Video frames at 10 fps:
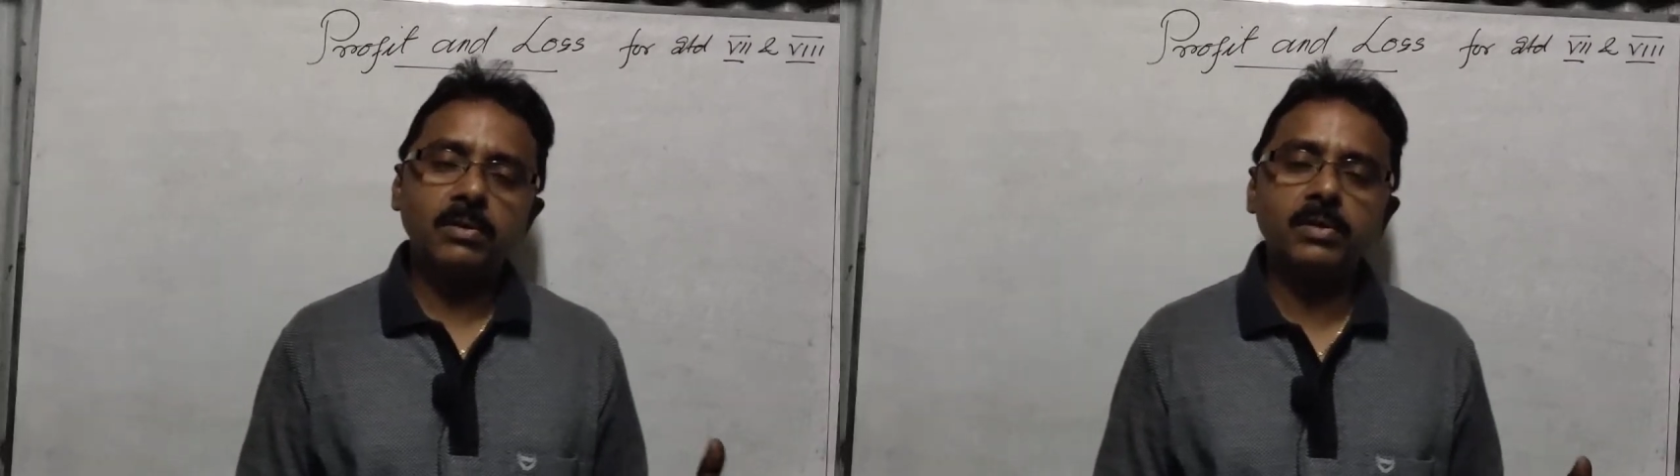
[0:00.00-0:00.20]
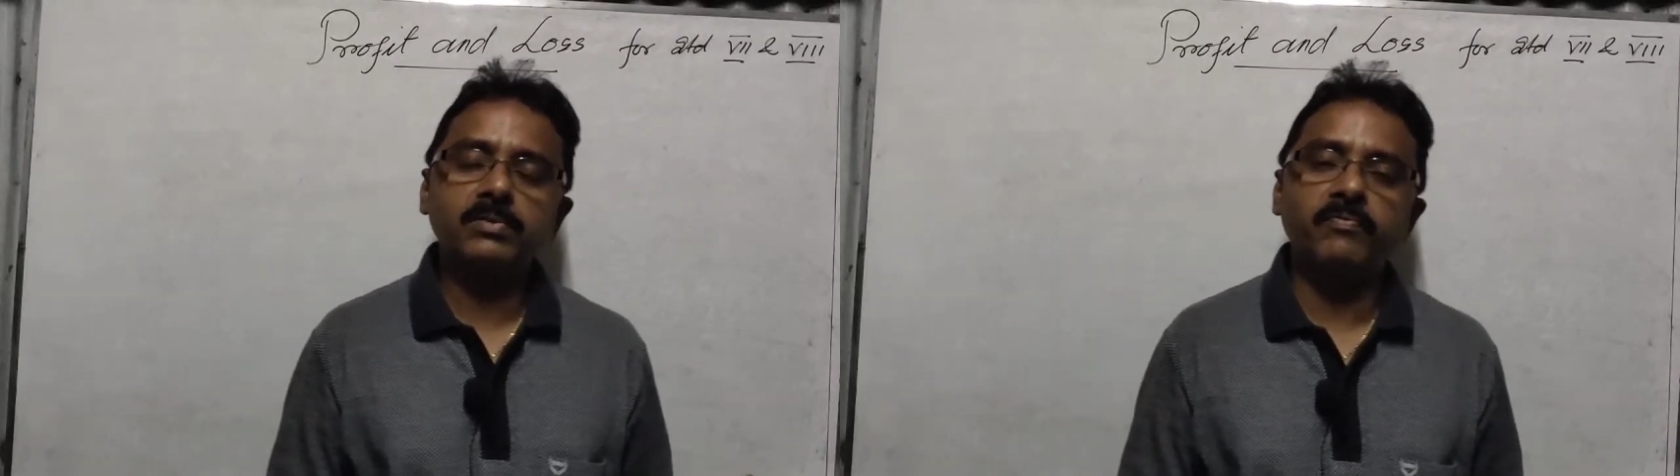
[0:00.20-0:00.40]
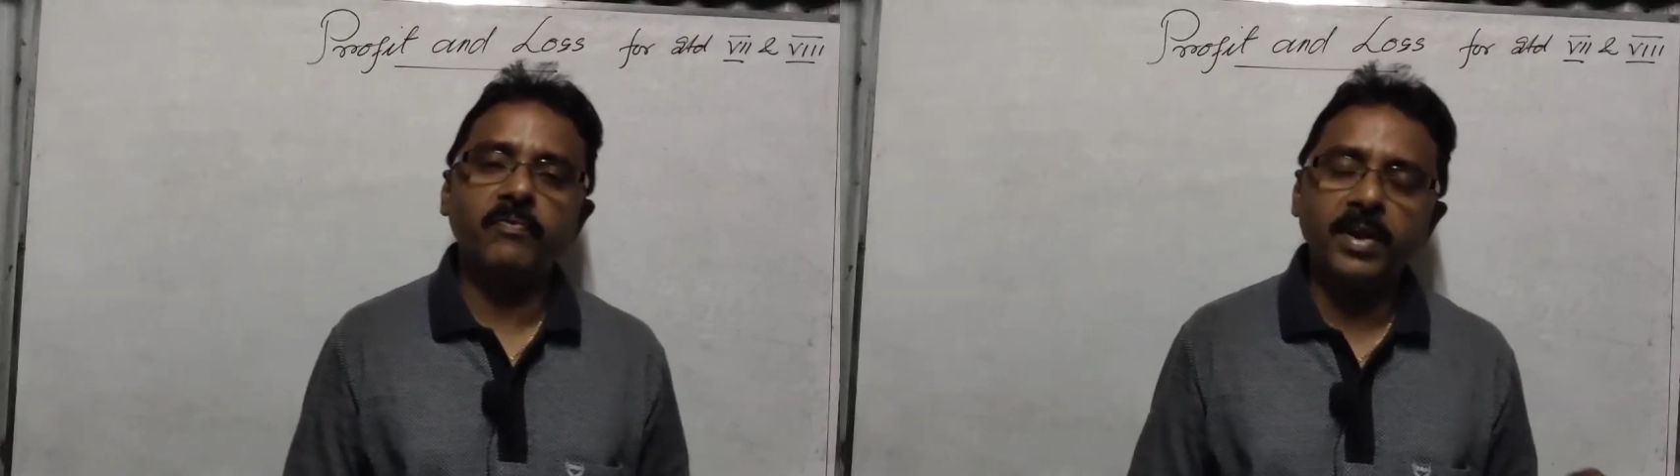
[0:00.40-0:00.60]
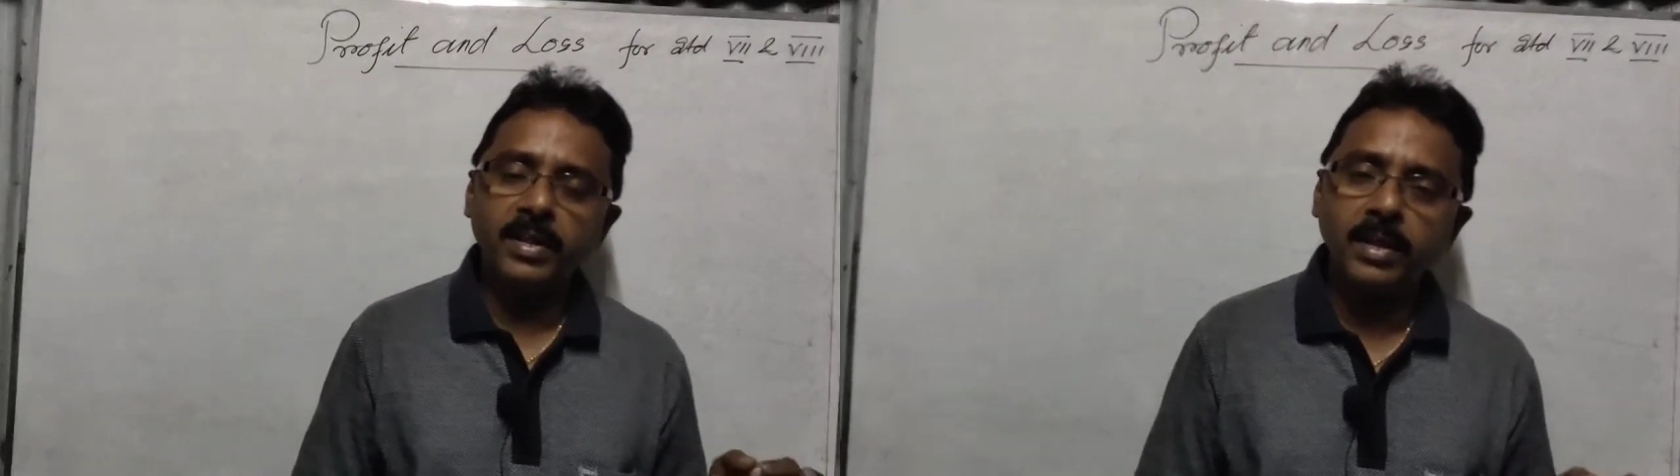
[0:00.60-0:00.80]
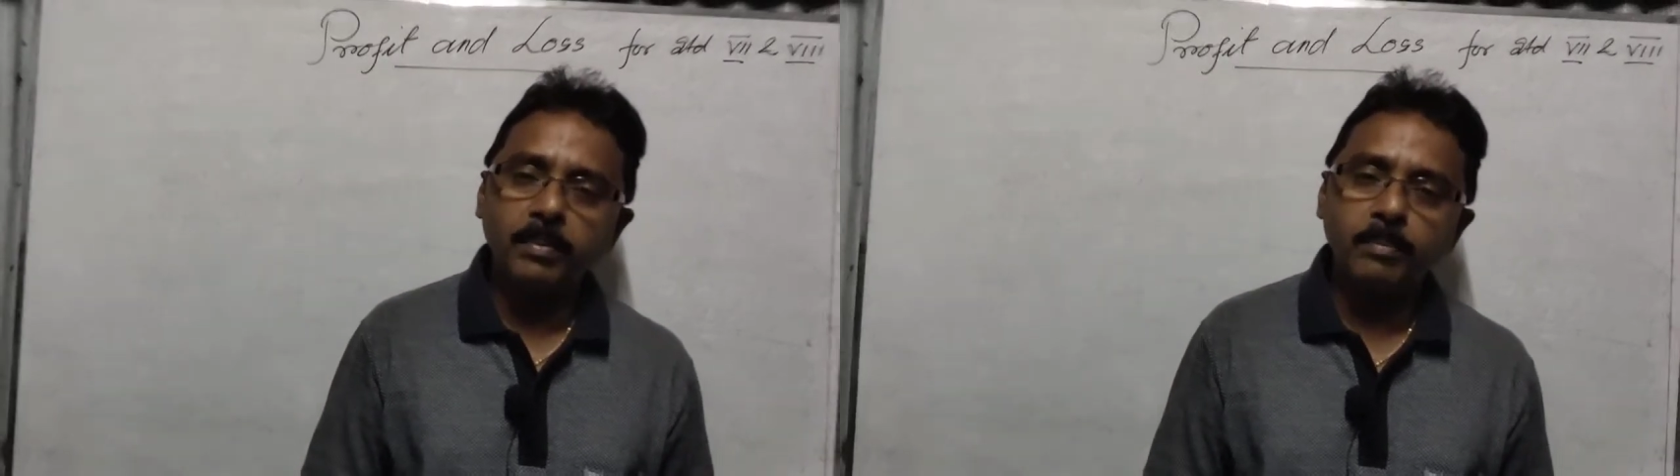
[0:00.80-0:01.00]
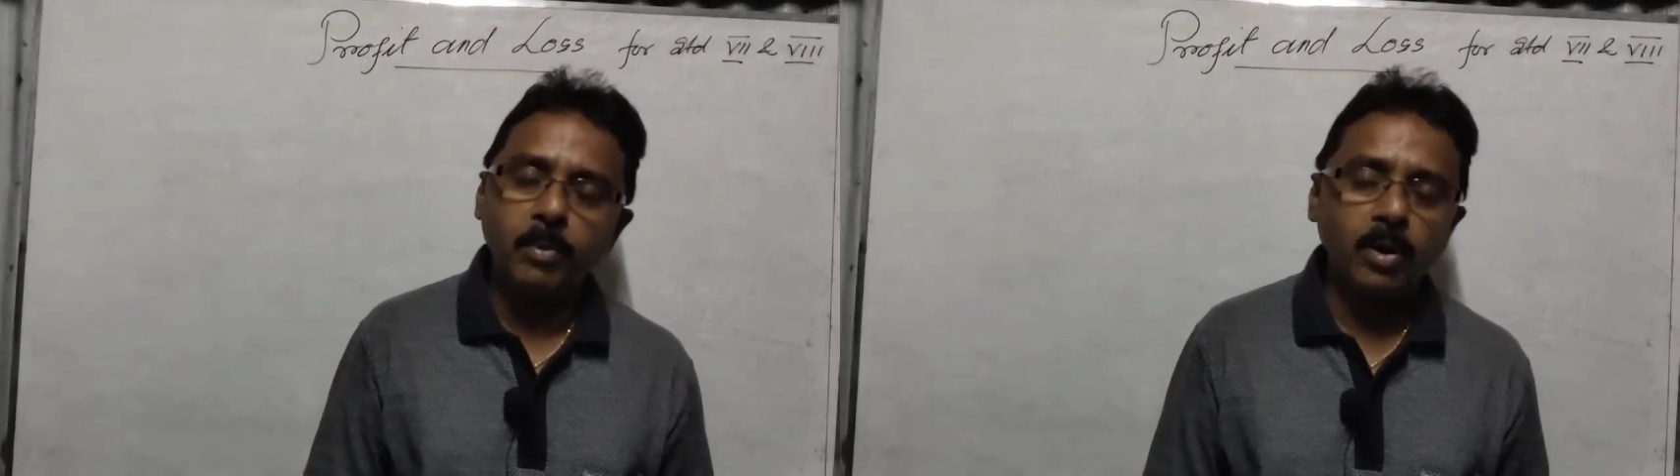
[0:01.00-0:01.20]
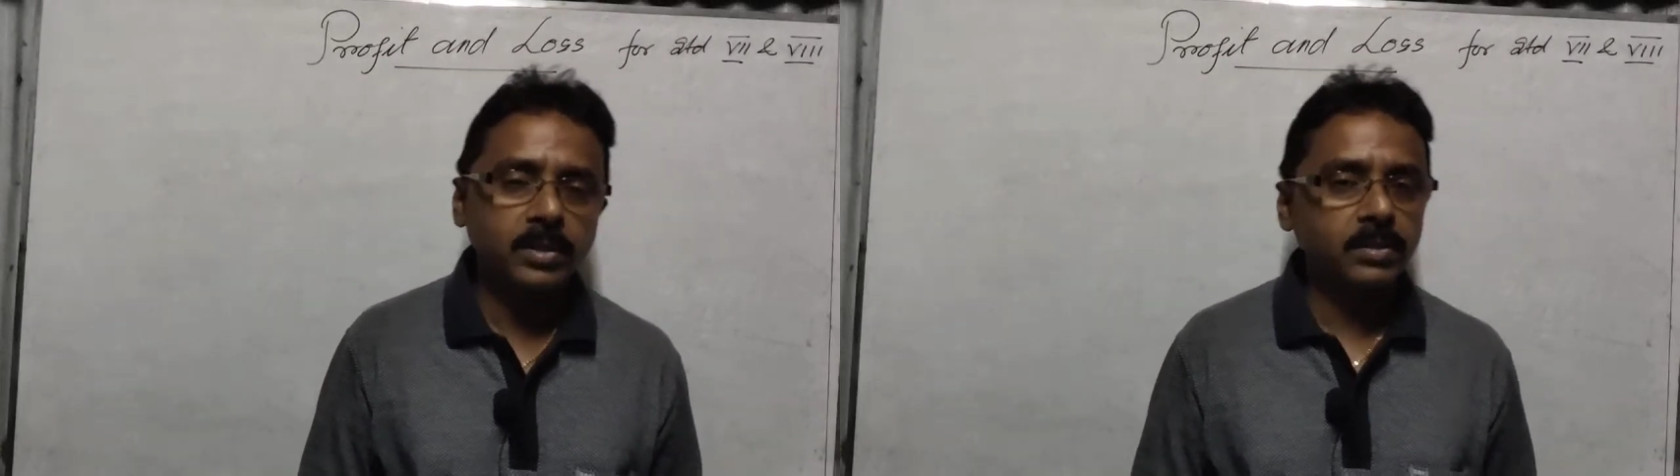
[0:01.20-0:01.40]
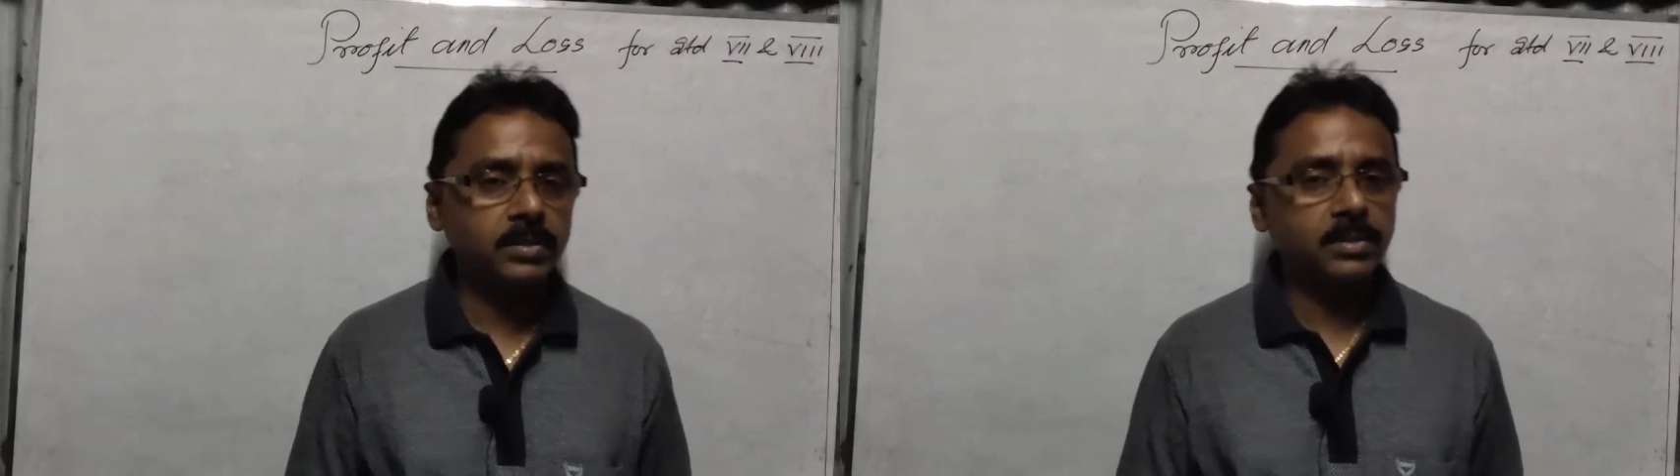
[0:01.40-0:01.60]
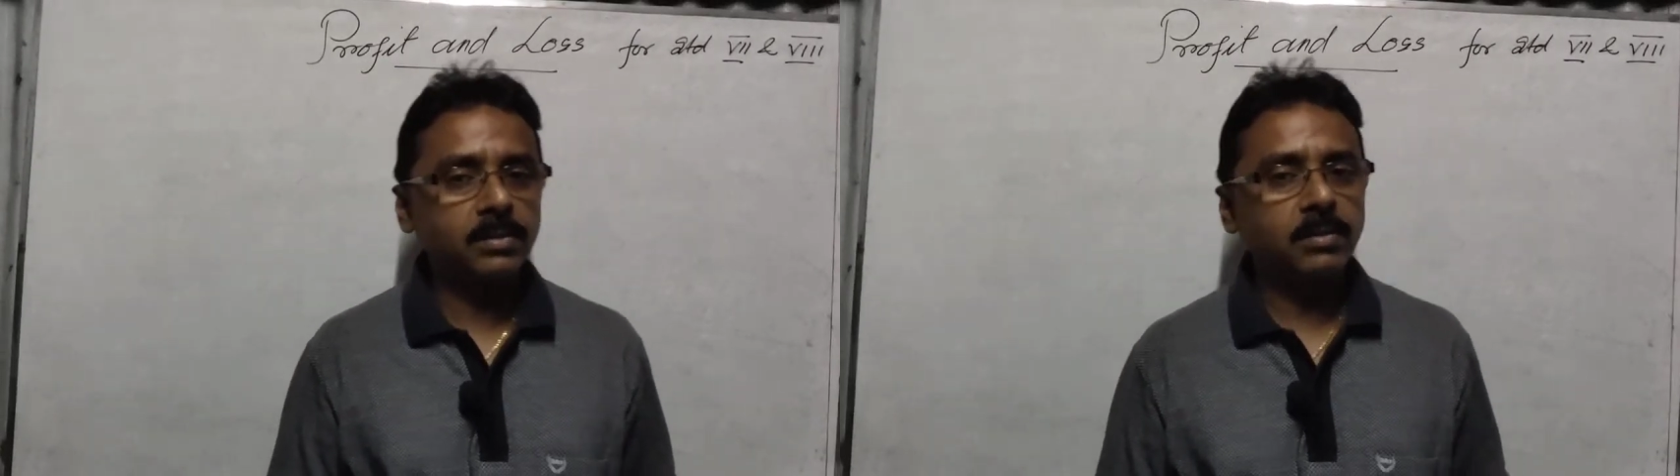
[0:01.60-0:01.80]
is very important